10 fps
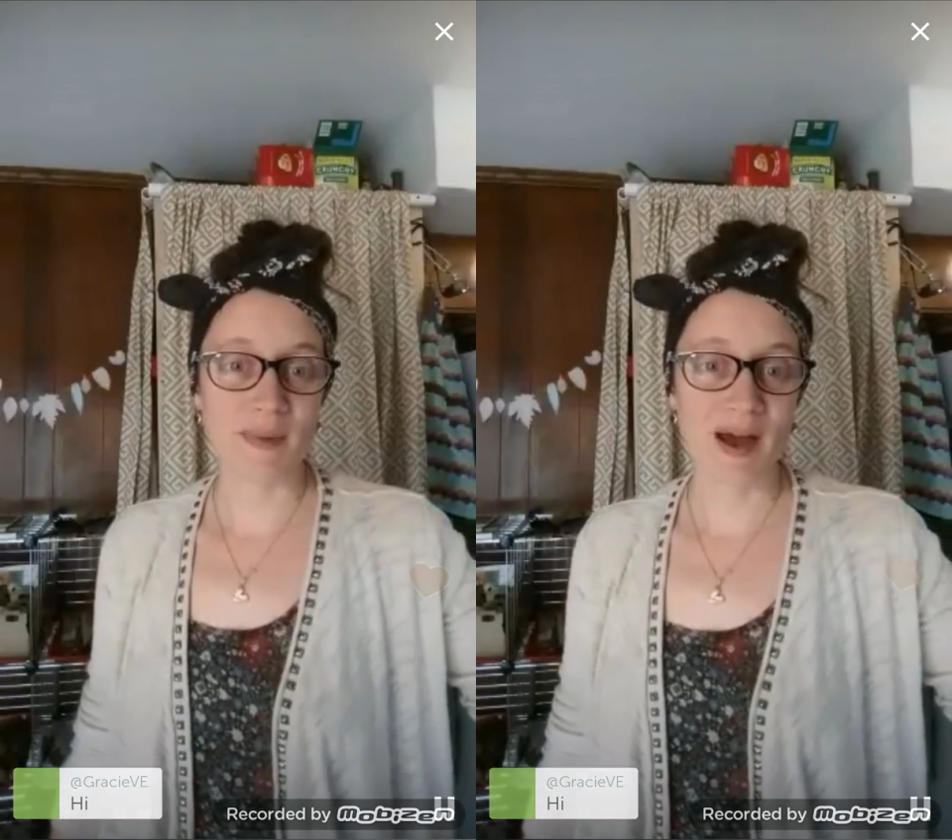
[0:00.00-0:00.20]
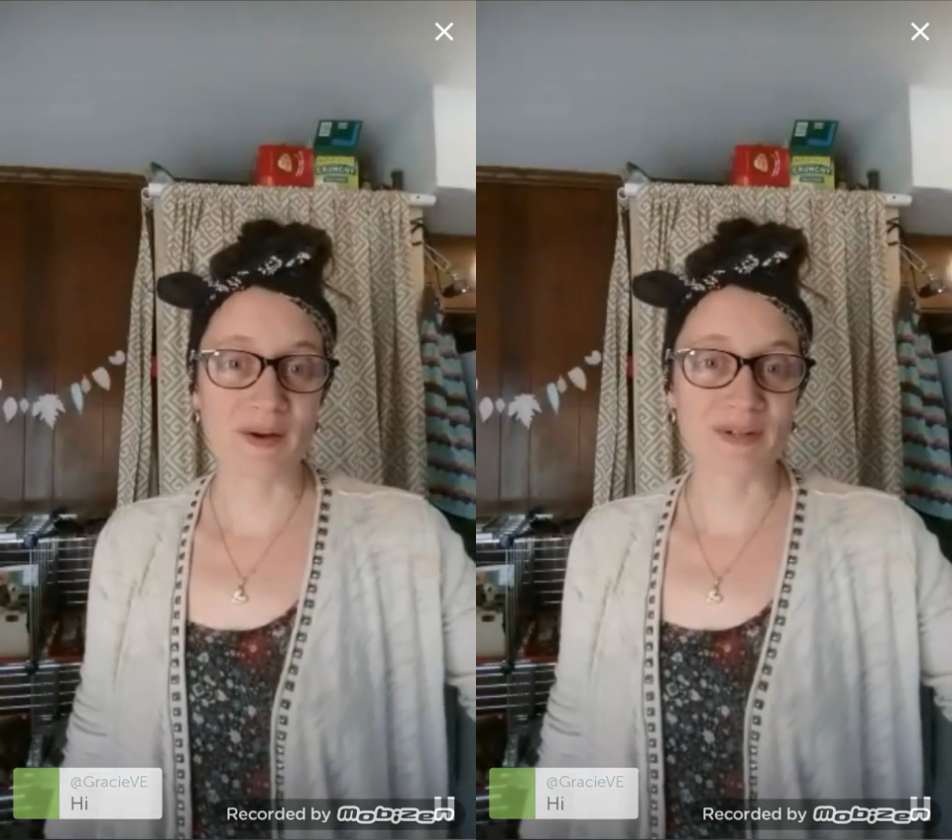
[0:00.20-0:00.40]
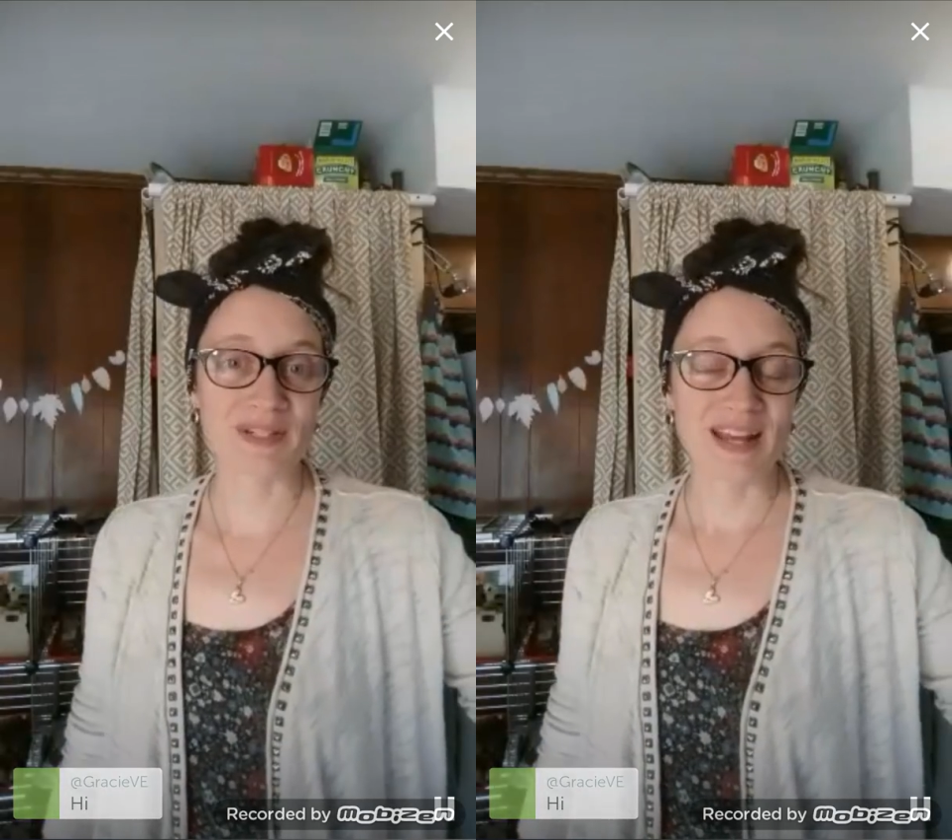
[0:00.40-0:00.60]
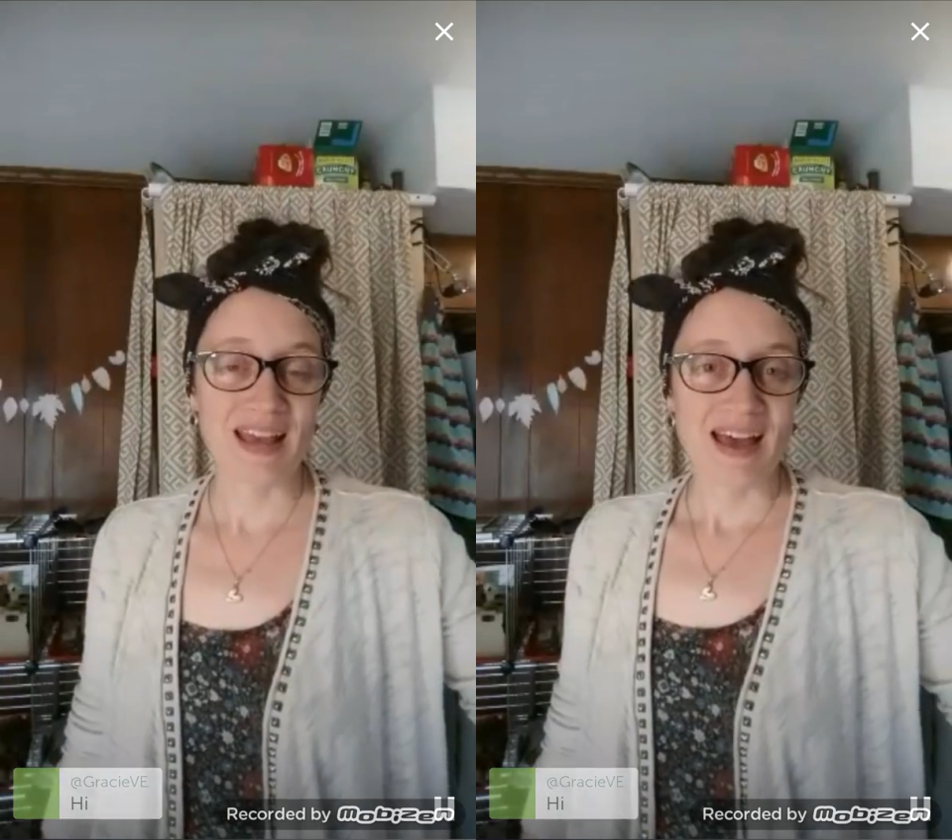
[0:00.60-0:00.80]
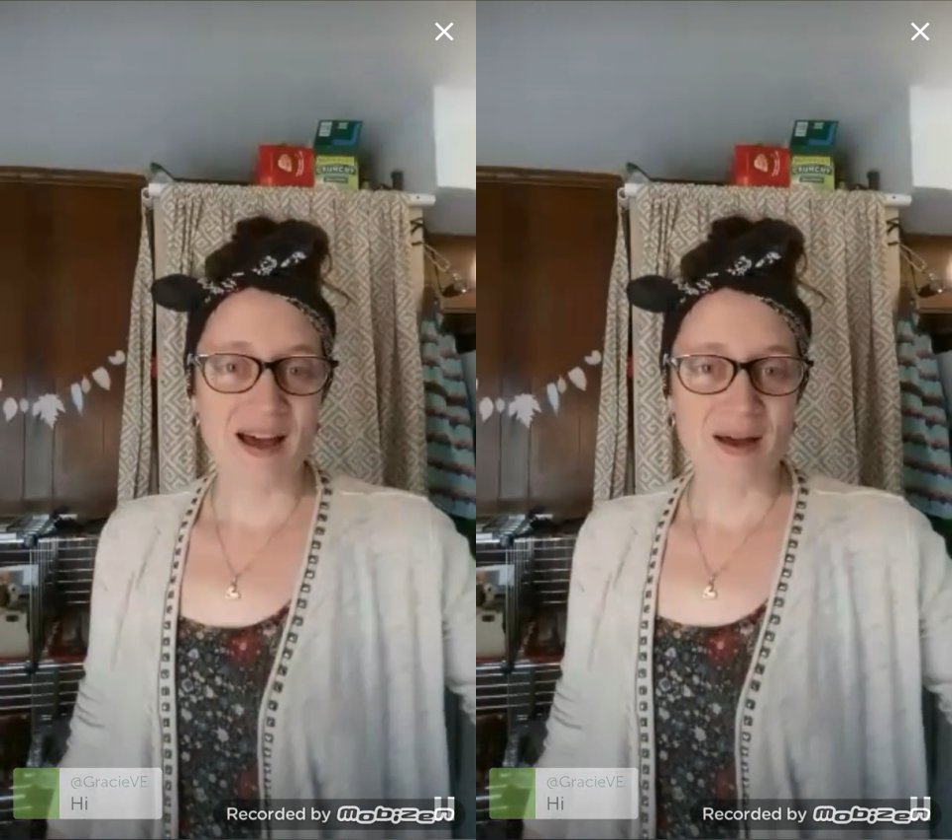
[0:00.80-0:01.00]
about
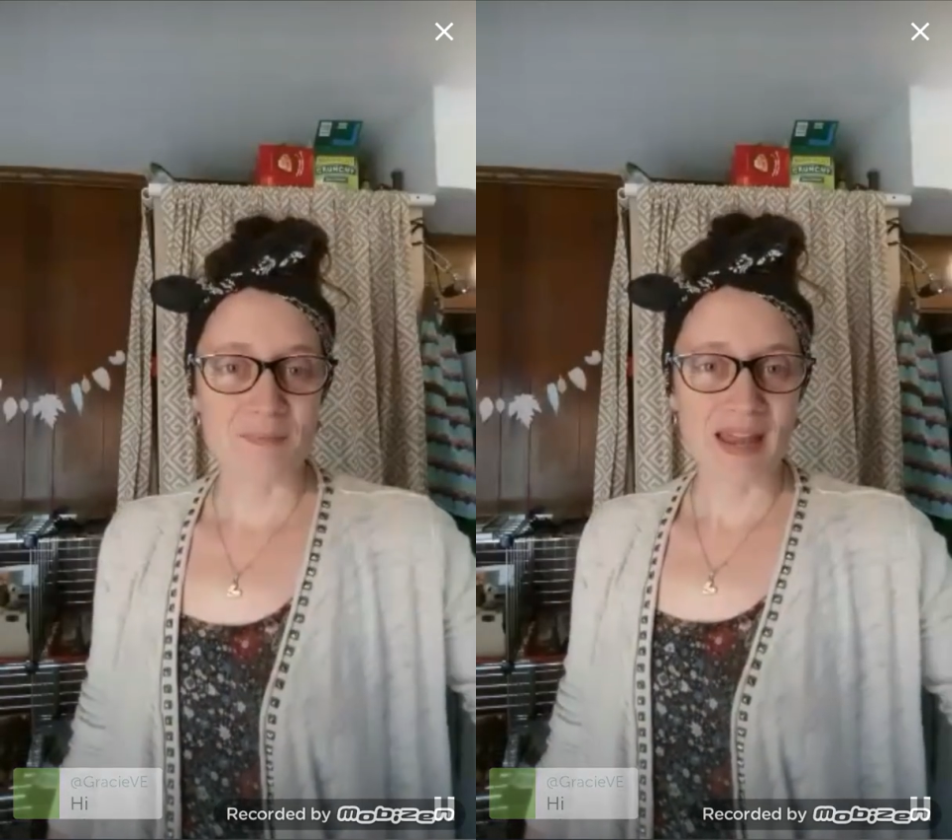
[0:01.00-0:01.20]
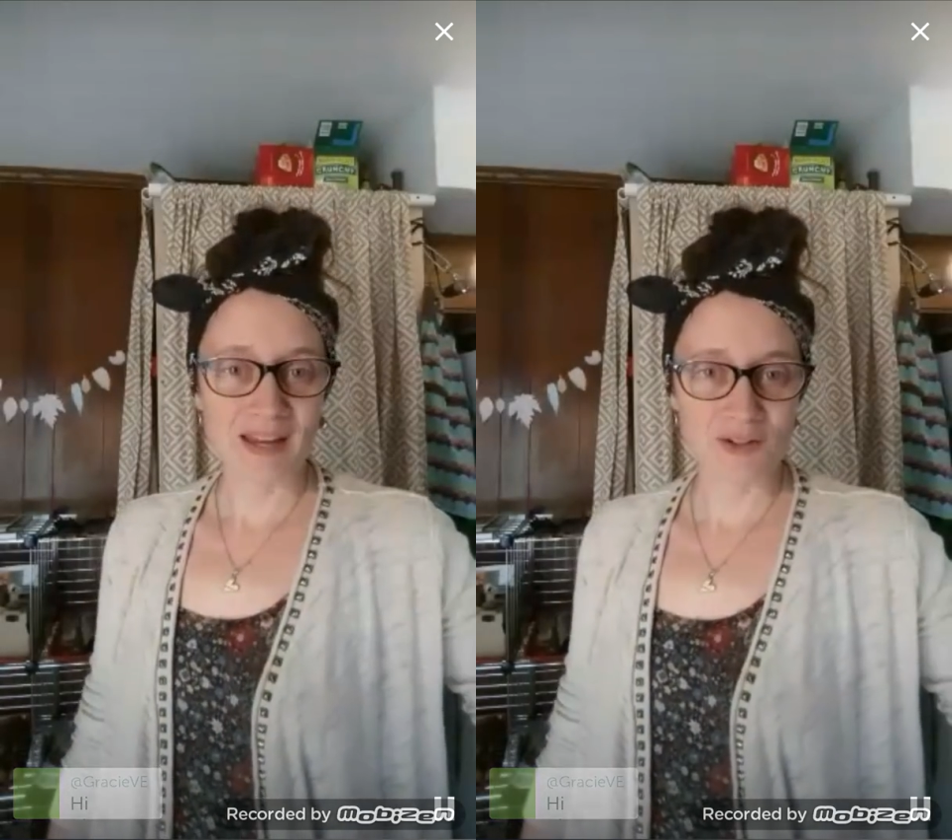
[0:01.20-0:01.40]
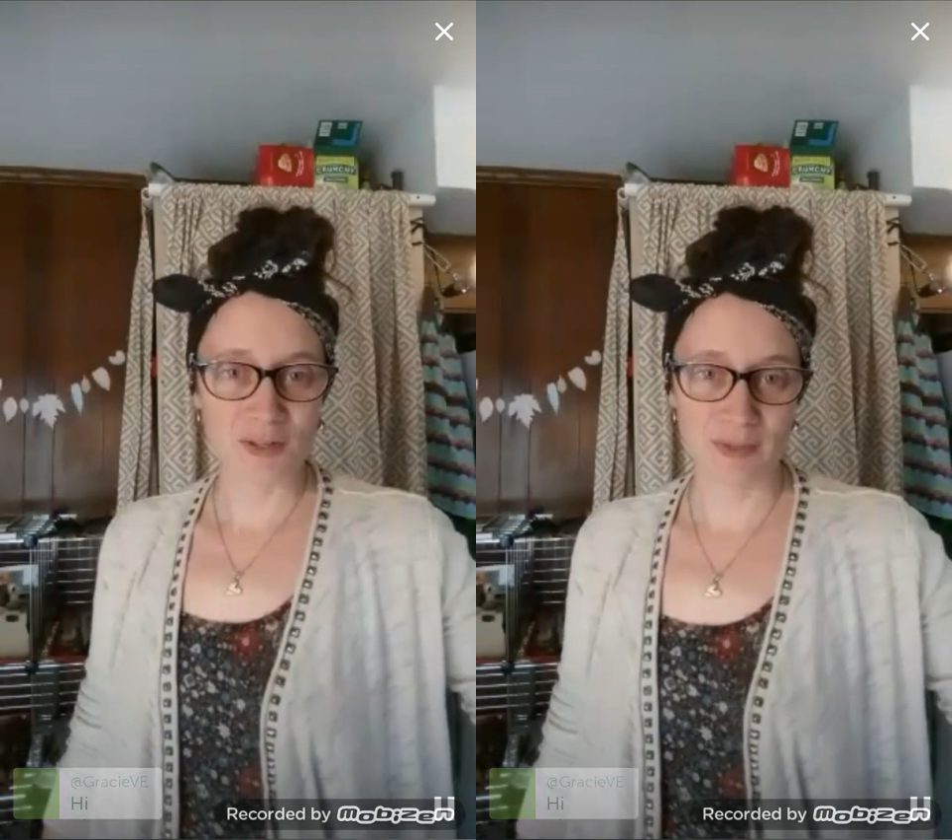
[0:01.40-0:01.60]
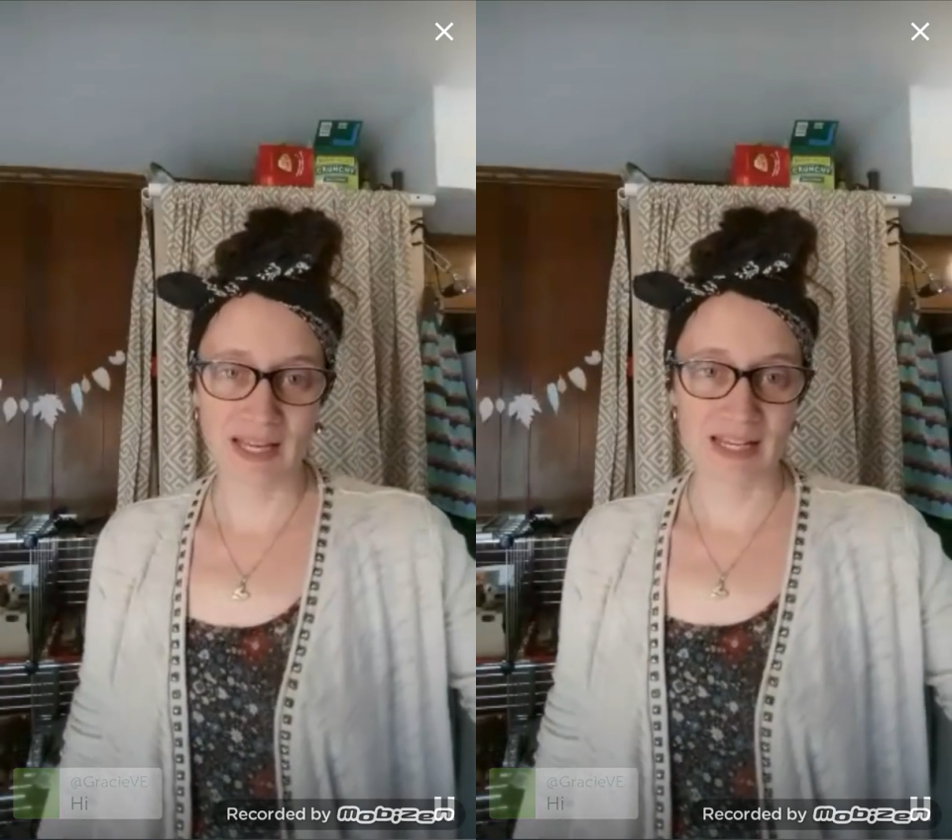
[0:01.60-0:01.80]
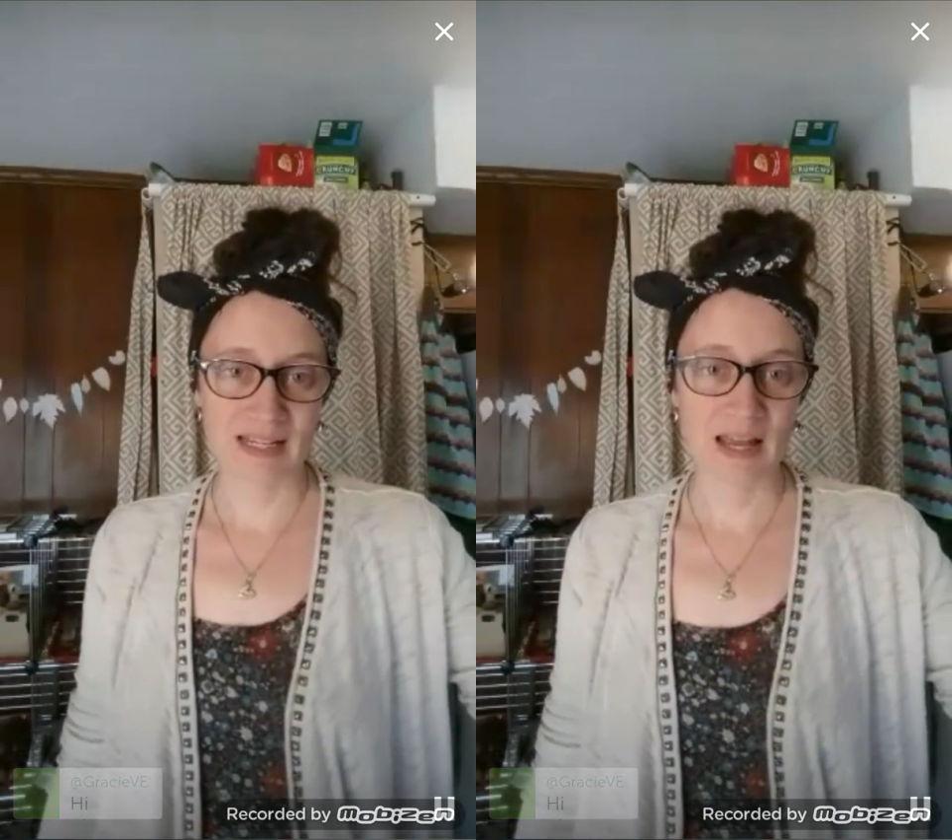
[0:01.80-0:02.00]
pantry
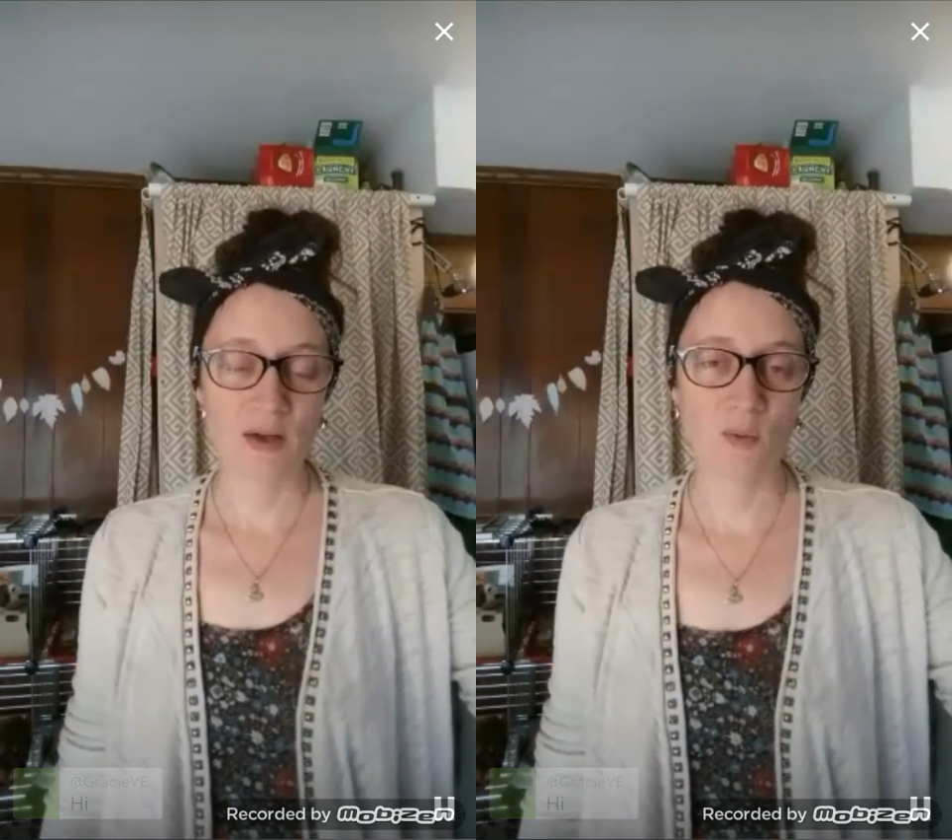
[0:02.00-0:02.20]
planning.